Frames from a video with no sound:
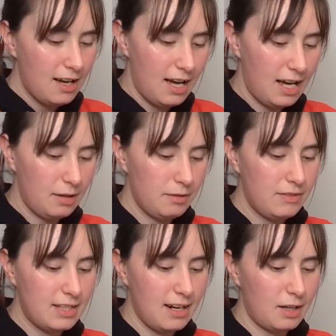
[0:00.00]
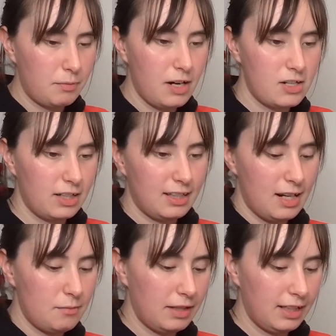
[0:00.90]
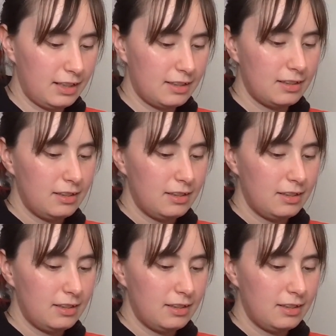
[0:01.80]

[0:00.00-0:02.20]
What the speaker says: If it's not a project that I'm like